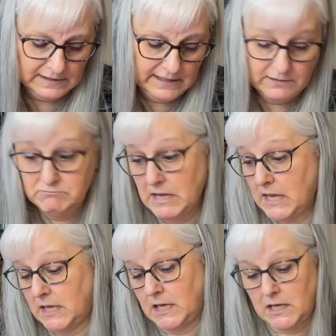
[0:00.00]
can
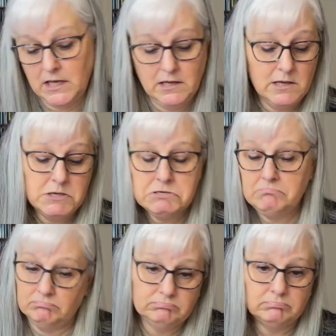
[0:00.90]
make
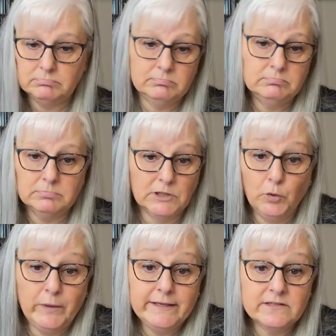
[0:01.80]

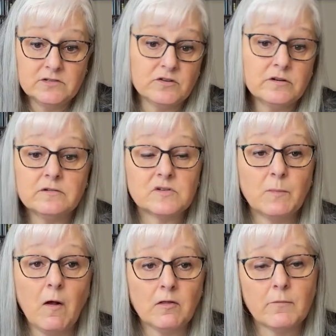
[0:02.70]
Louie's or
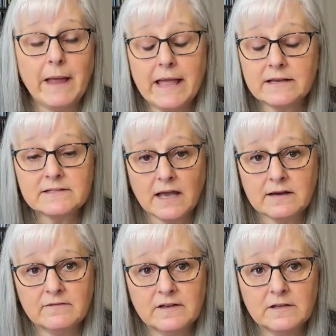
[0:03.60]
smaller bags
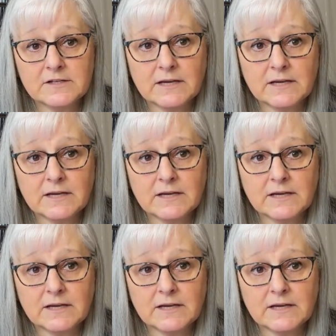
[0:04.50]
out of it.